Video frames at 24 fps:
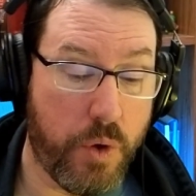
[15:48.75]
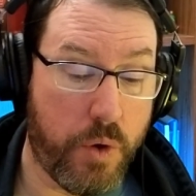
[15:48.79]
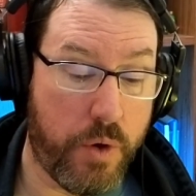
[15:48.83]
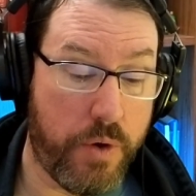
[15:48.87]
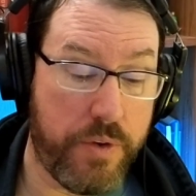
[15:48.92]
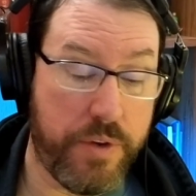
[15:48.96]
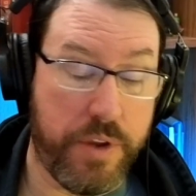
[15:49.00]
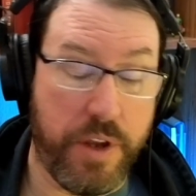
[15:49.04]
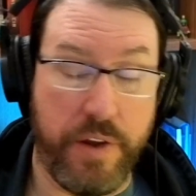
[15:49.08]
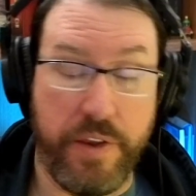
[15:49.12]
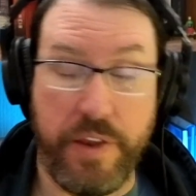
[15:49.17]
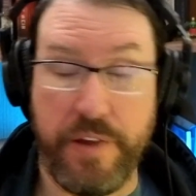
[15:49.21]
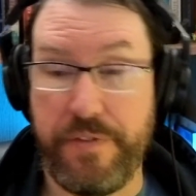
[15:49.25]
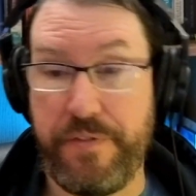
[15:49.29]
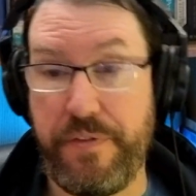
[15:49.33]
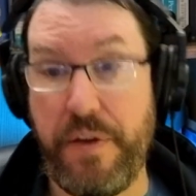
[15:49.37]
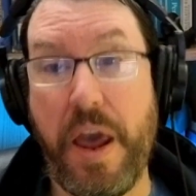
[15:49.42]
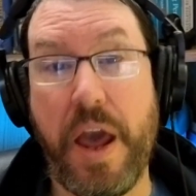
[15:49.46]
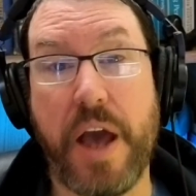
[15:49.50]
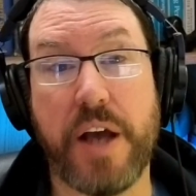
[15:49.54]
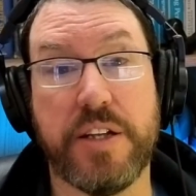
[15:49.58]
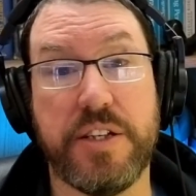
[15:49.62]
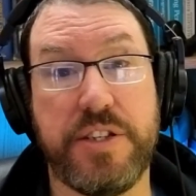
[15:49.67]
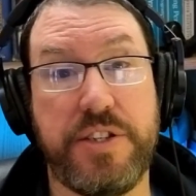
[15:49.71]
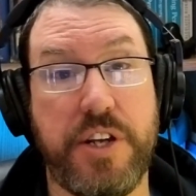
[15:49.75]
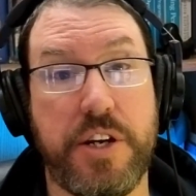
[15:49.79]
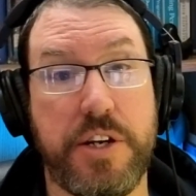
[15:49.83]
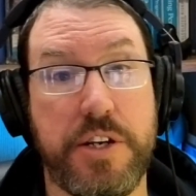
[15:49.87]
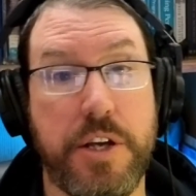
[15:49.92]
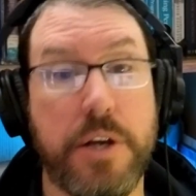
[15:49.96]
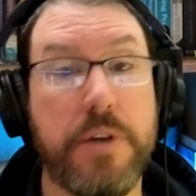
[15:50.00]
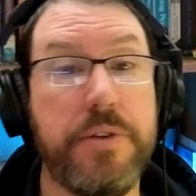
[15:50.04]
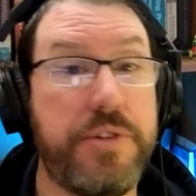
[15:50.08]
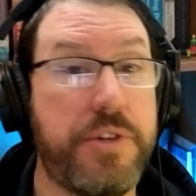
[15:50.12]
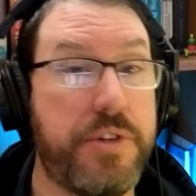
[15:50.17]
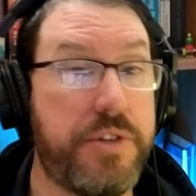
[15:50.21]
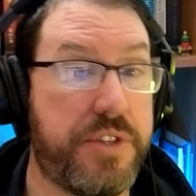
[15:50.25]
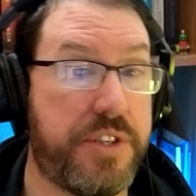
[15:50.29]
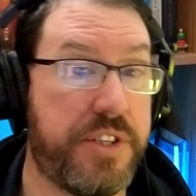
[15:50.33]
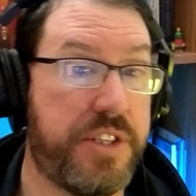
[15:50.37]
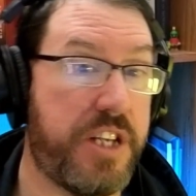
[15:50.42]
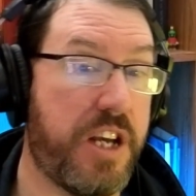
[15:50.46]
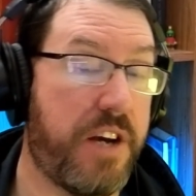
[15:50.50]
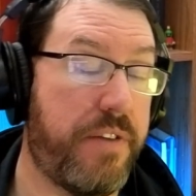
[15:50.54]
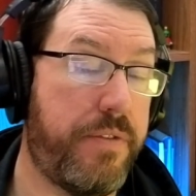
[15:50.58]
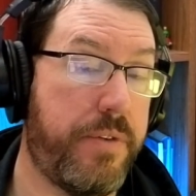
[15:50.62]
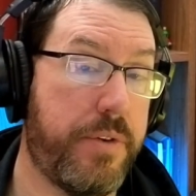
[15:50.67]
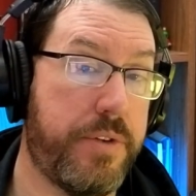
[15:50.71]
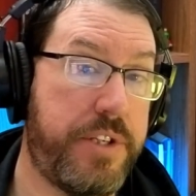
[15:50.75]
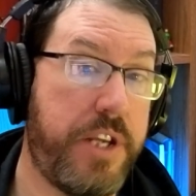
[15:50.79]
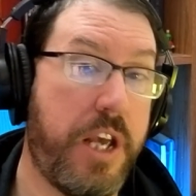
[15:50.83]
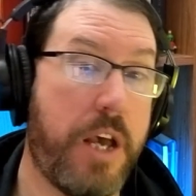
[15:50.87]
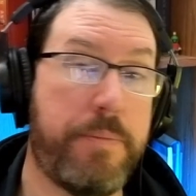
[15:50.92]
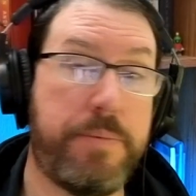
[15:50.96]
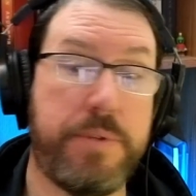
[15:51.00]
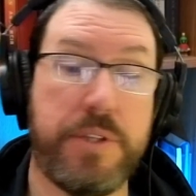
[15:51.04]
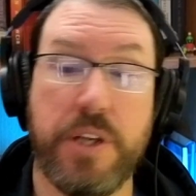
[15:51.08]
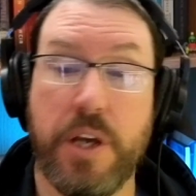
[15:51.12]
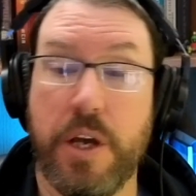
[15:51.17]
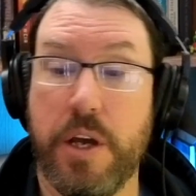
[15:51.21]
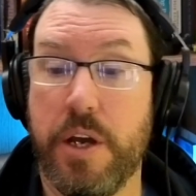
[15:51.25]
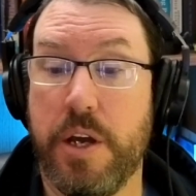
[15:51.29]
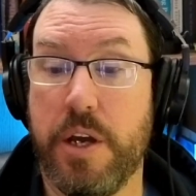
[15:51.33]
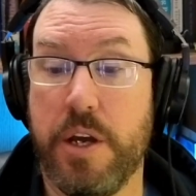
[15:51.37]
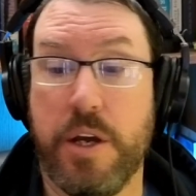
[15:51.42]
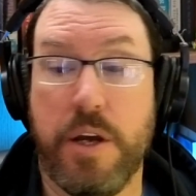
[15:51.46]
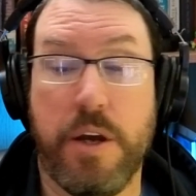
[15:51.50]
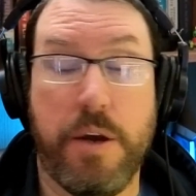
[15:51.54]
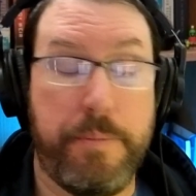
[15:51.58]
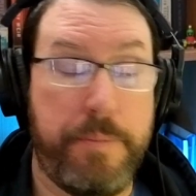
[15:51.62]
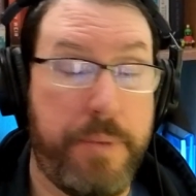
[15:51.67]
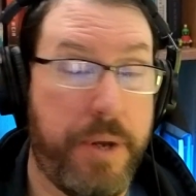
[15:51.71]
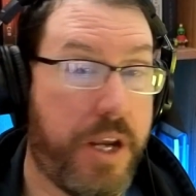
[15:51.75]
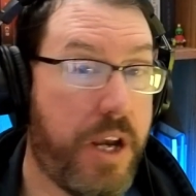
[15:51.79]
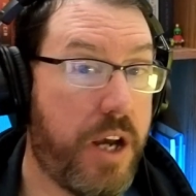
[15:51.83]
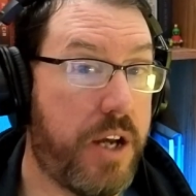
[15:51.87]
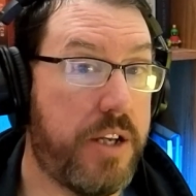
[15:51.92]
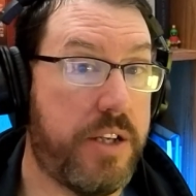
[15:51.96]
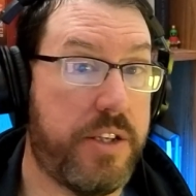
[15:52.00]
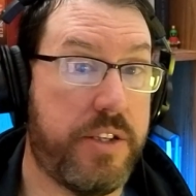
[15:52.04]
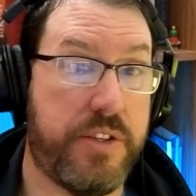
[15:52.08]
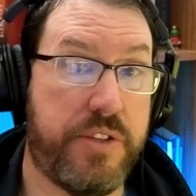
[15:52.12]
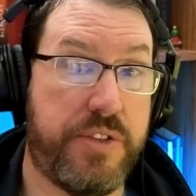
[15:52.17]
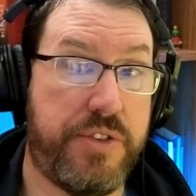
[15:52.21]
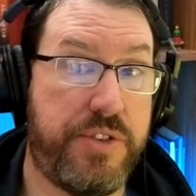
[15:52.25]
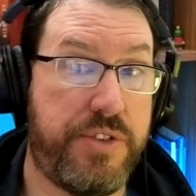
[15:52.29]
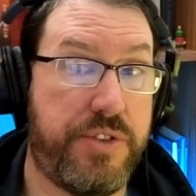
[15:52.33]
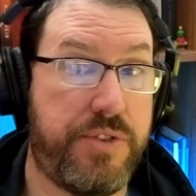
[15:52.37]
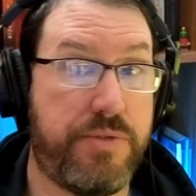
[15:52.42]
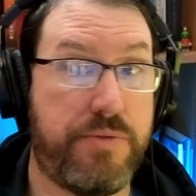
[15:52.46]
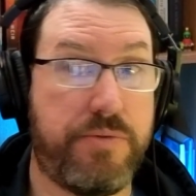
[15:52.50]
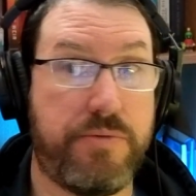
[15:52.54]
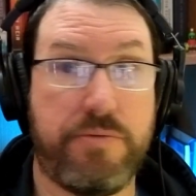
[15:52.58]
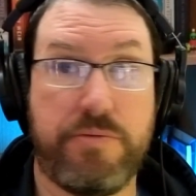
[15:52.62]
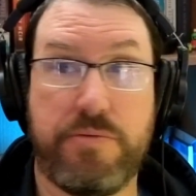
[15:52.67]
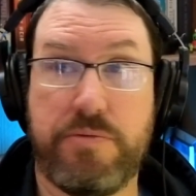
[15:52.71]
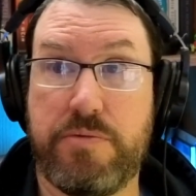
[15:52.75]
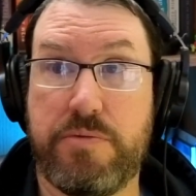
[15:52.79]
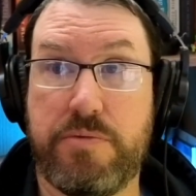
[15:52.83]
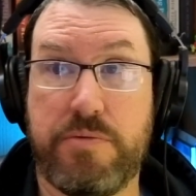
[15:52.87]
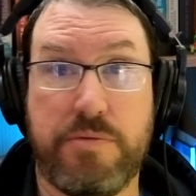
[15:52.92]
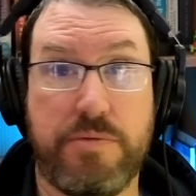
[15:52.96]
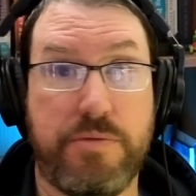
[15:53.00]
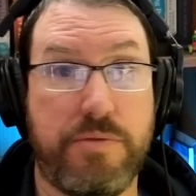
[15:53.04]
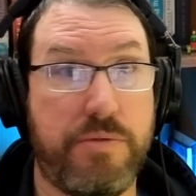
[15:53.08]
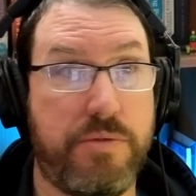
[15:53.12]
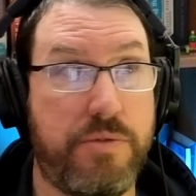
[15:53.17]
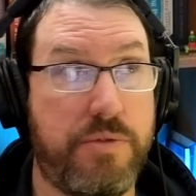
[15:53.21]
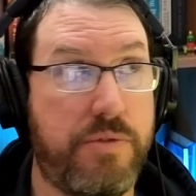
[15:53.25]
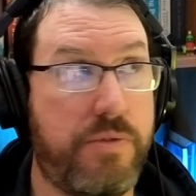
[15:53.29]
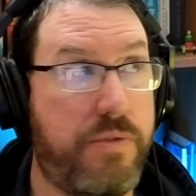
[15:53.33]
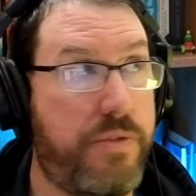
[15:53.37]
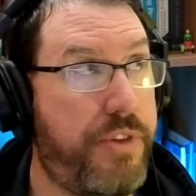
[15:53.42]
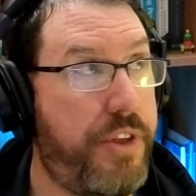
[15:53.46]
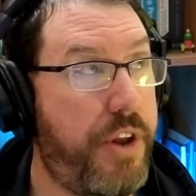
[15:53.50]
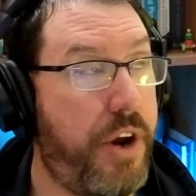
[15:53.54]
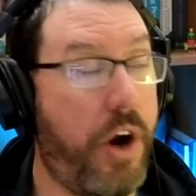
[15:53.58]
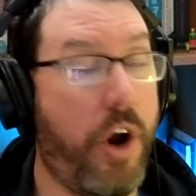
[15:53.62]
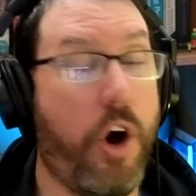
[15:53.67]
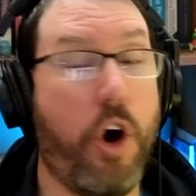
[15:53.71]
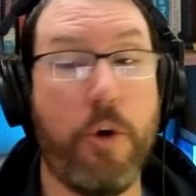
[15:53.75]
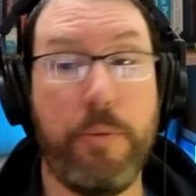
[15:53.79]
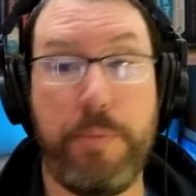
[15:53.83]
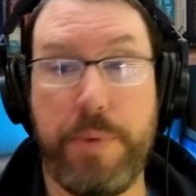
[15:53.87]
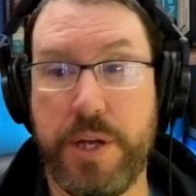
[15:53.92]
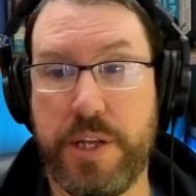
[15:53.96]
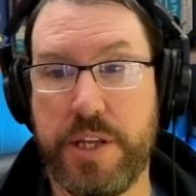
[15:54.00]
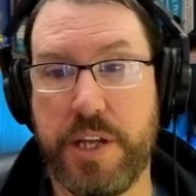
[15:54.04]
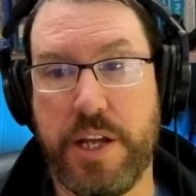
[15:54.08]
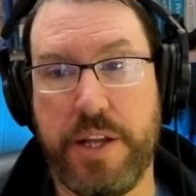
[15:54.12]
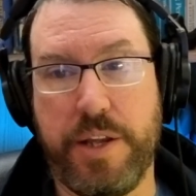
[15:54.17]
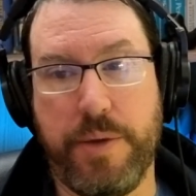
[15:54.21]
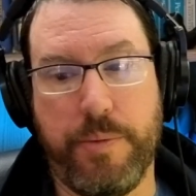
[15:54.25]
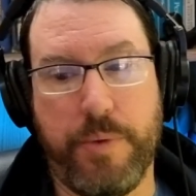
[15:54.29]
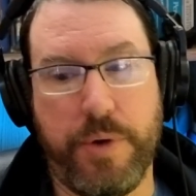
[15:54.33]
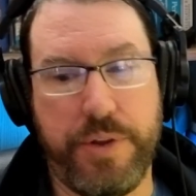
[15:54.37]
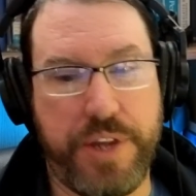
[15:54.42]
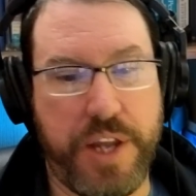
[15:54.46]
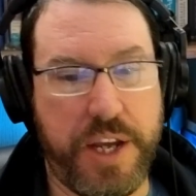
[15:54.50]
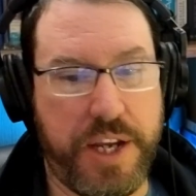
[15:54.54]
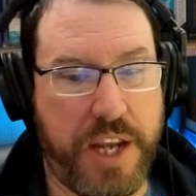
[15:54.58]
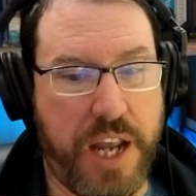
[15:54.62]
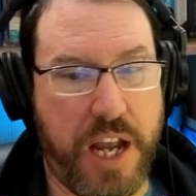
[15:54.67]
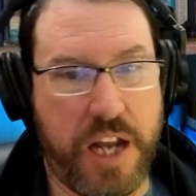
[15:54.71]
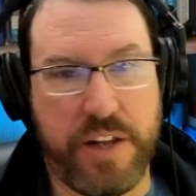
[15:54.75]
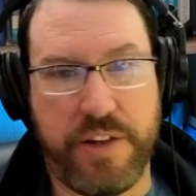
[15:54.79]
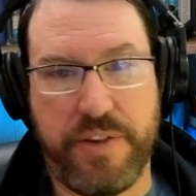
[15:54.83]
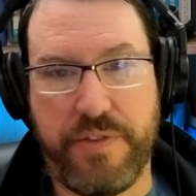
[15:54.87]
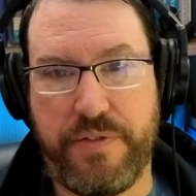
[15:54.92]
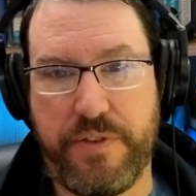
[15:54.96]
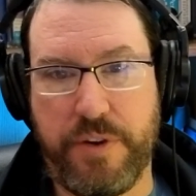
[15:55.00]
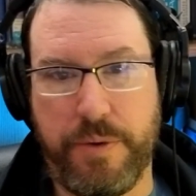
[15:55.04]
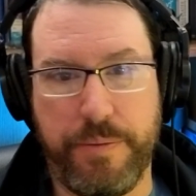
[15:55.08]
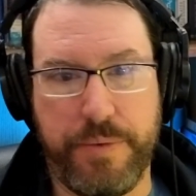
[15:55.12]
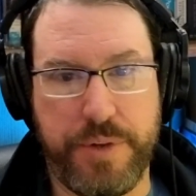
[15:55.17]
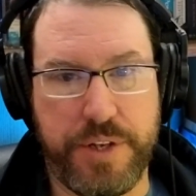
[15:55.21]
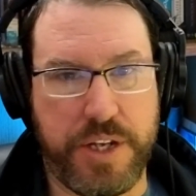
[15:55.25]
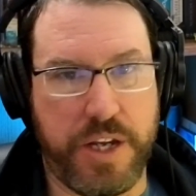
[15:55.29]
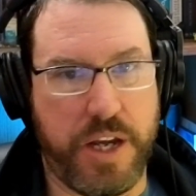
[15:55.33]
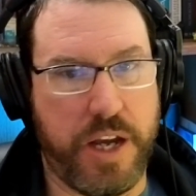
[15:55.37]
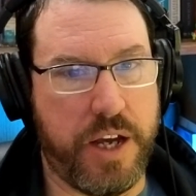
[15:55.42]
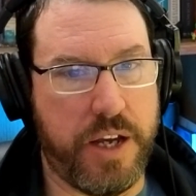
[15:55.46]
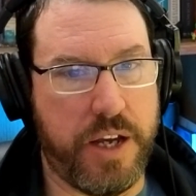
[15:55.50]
the fans, their users and stuff through tips, because they're hoping then what they get from the